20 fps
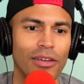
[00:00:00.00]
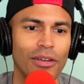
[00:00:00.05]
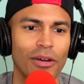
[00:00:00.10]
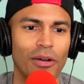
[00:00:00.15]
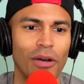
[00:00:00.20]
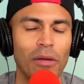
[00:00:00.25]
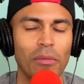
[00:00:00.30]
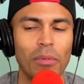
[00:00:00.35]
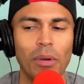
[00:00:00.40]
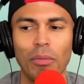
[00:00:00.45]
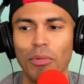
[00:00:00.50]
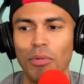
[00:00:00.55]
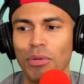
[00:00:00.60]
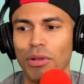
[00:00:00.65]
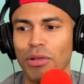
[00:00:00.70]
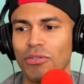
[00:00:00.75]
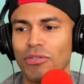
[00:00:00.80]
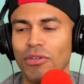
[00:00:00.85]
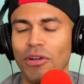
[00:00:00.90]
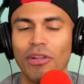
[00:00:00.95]
I remember when
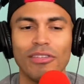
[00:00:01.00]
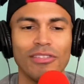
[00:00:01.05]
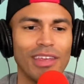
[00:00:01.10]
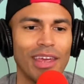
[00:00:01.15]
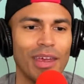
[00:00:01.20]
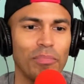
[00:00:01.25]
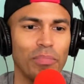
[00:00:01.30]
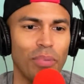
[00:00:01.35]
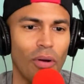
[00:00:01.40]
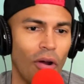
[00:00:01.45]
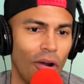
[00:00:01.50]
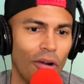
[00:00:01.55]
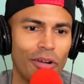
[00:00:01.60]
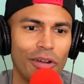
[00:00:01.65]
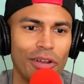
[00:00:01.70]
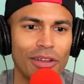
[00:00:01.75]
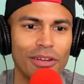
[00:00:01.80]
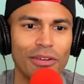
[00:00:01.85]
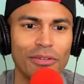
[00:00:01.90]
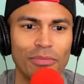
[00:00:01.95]
you started saying
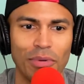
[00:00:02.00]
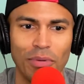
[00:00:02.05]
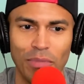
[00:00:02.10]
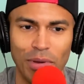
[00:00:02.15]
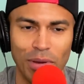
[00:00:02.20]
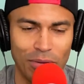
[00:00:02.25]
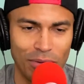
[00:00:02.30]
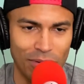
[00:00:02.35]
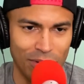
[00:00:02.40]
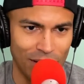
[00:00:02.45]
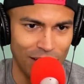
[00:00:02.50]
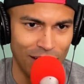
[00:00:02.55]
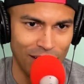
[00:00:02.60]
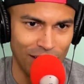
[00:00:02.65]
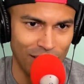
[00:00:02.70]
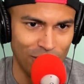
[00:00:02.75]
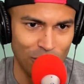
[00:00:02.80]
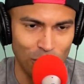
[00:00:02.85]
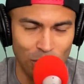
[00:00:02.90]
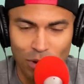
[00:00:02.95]
pardon when we were
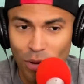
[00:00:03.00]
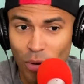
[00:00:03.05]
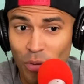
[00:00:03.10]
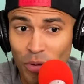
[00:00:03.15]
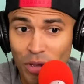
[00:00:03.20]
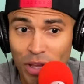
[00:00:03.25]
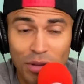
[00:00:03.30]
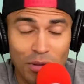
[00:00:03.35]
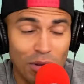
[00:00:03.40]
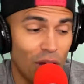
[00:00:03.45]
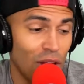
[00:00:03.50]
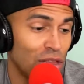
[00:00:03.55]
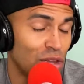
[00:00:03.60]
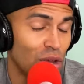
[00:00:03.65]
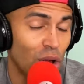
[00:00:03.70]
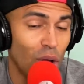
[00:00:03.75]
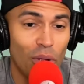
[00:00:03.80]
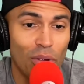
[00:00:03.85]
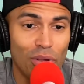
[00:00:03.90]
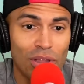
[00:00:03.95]
kids. You were the only
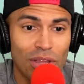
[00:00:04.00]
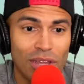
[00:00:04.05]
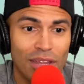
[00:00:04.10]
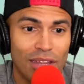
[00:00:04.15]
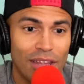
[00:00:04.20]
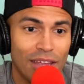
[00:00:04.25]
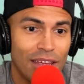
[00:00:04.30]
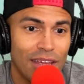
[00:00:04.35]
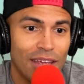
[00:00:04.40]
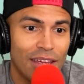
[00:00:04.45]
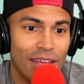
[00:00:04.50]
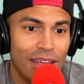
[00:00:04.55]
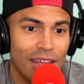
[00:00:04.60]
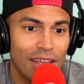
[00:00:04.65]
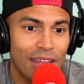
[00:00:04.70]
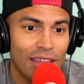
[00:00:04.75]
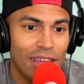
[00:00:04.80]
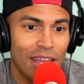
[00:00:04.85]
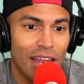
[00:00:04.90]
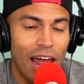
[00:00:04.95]
adult
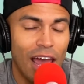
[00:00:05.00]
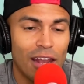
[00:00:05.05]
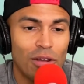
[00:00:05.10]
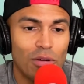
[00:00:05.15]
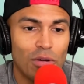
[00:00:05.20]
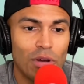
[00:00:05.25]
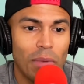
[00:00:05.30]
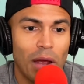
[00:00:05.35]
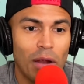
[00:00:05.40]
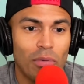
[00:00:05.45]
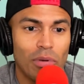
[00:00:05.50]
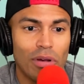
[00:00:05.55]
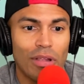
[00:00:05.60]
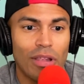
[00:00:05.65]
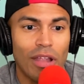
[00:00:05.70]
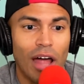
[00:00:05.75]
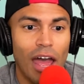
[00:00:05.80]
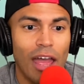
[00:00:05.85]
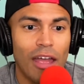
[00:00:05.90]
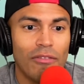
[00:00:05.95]
that I knew in my real
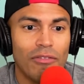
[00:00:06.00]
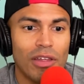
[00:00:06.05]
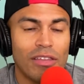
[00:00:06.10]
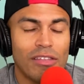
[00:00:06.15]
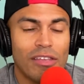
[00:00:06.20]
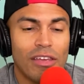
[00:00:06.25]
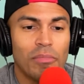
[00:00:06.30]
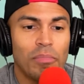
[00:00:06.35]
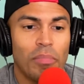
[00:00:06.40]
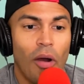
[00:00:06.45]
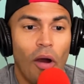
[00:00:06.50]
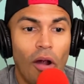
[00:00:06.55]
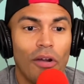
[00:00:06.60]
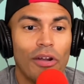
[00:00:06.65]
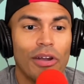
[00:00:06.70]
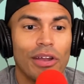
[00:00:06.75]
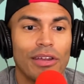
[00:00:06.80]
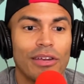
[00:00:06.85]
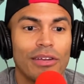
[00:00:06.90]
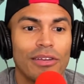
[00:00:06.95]
life that said
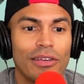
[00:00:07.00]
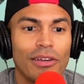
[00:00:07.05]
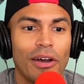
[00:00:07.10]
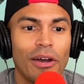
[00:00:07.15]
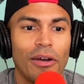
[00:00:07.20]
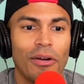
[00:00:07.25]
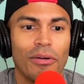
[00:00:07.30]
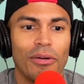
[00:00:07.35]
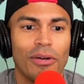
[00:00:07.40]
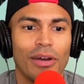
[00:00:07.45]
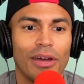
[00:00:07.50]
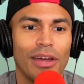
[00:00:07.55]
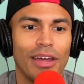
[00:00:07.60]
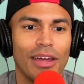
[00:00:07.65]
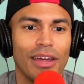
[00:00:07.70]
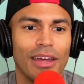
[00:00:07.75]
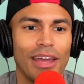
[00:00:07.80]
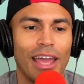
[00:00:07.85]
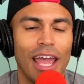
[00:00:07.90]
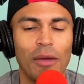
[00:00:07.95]
pardon,
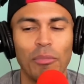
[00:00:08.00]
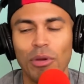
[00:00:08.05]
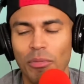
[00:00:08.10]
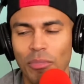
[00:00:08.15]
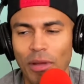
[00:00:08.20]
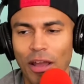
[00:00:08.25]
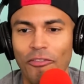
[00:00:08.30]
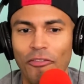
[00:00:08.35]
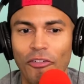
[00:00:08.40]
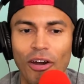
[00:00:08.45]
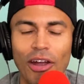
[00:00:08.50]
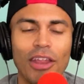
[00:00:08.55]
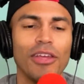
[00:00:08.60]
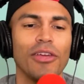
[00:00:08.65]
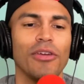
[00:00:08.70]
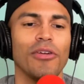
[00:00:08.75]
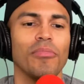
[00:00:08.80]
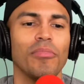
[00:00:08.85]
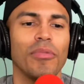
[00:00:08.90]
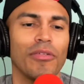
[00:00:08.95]
and we'd make fun of
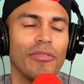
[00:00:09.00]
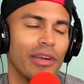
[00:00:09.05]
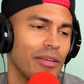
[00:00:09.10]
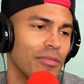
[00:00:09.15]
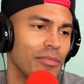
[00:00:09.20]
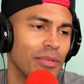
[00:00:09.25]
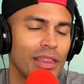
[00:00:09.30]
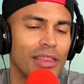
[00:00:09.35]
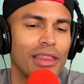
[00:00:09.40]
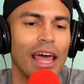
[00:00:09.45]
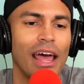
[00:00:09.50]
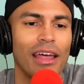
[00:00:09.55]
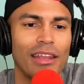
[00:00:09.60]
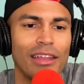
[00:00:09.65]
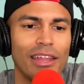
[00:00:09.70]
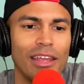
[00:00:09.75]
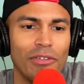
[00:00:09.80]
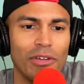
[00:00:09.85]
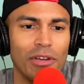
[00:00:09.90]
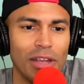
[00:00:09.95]
you, but right, that
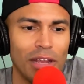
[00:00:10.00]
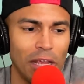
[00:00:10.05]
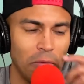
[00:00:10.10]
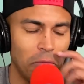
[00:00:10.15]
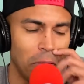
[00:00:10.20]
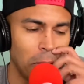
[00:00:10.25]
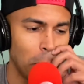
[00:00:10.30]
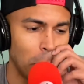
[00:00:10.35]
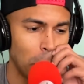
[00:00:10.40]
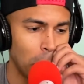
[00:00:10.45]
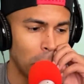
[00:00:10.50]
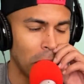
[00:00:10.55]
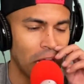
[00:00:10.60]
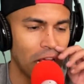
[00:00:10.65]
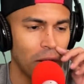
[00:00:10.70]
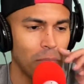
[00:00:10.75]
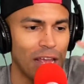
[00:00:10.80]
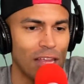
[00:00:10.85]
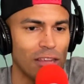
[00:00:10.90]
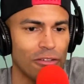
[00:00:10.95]
even when a
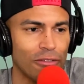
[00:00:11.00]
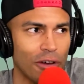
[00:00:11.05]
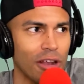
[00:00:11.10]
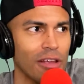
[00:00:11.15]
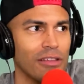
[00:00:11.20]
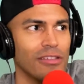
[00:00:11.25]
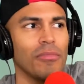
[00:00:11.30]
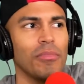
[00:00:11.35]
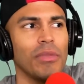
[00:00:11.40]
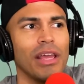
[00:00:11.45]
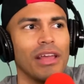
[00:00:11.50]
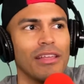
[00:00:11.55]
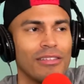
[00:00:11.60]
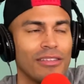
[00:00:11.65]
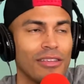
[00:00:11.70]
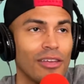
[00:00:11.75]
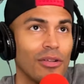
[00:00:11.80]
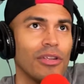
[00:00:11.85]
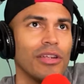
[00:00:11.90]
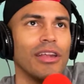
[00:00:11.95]
kid makes fun of something, it's
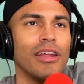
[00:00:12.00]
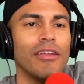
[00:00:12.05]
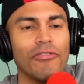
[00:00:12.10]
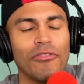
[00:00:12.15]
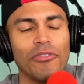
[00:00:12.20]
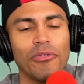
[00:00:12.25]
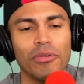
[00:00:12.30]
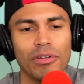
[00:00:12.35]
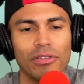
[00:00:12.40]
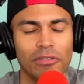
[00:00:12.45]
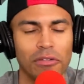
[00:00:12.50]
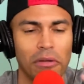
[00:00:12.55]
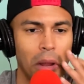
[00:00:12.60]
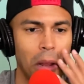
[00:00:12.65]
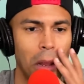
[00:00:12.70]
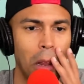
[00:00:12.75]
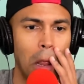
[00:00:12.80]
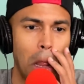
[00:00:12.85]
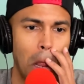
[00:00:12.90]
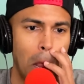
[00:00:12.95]
still an influence,
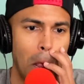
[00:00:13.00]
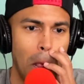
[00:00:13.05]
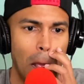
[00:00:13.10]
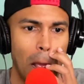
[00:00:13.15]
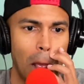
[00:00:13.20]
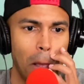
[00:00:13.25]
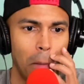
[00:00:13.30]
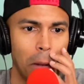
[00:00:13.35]
right? I